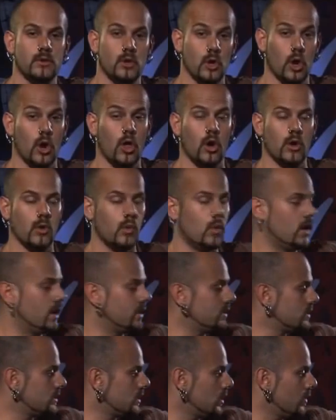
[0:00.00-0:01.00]

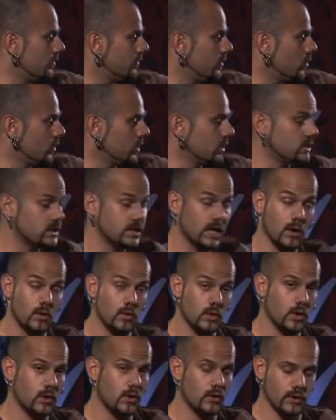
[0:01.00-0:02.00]
clockwise, so if you want a
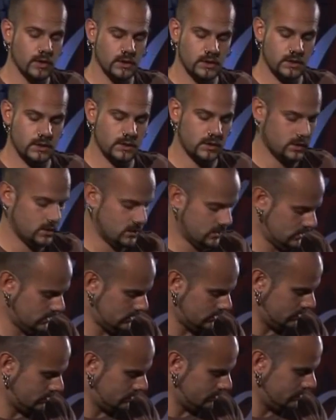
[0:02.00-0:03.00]
subtle chorus,
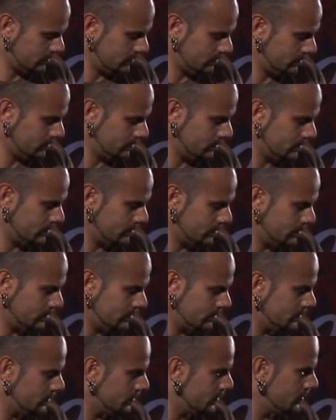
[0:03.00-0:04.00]

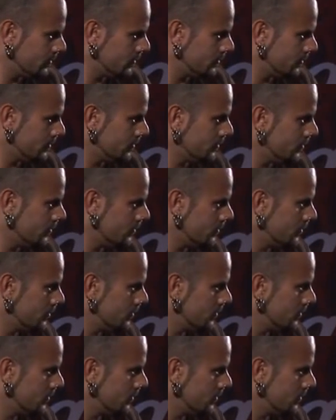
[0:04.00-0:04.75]
or